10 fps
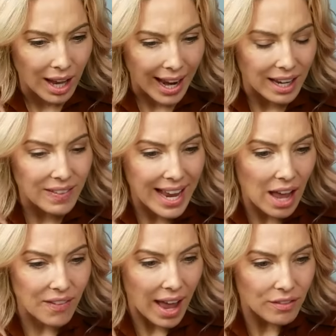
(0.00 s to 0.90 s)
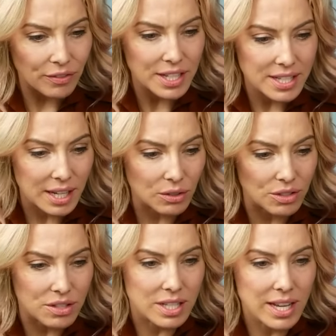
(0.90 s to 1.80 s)
And they have every single
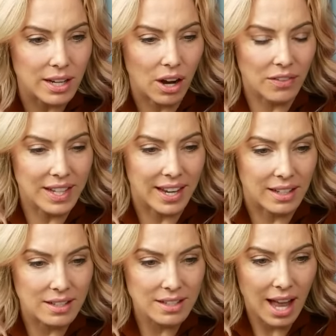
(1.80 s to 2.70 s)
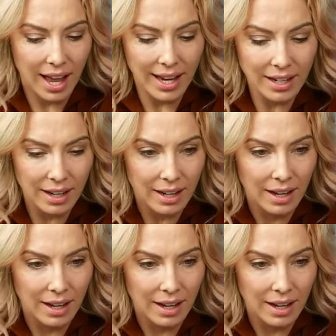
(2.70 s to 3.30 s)
seed on the inside.